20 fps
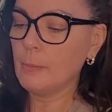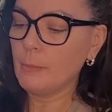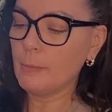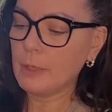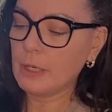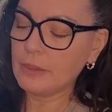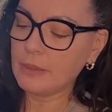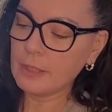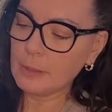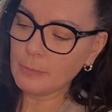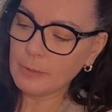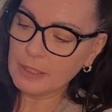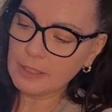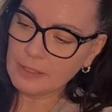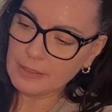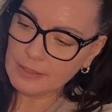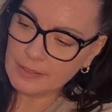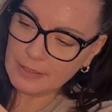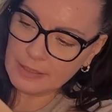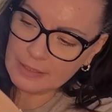But I think
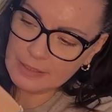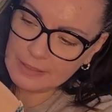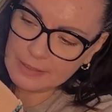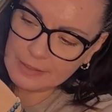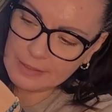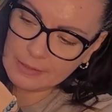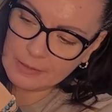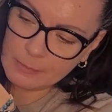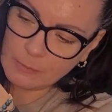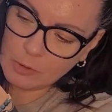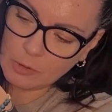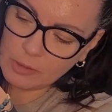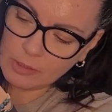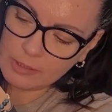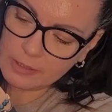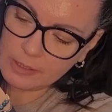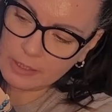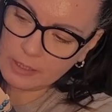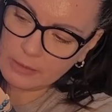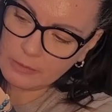because it's in this small
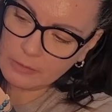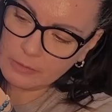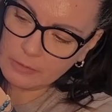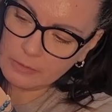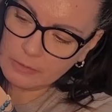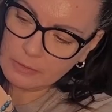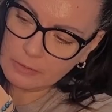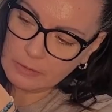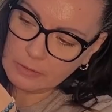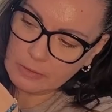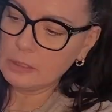container,